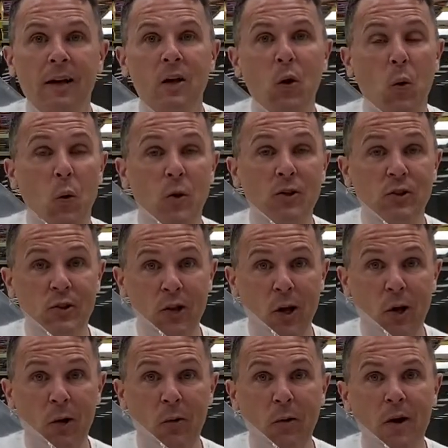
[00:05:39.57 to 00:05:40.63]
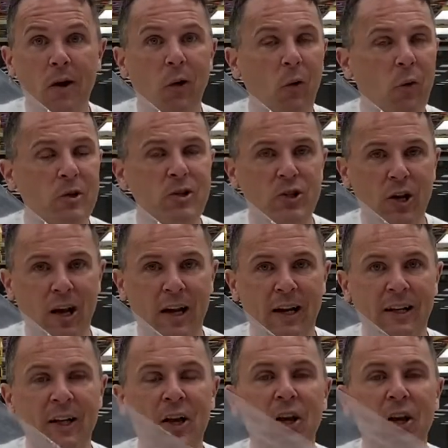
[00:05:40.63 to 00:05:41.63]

or snow or shine.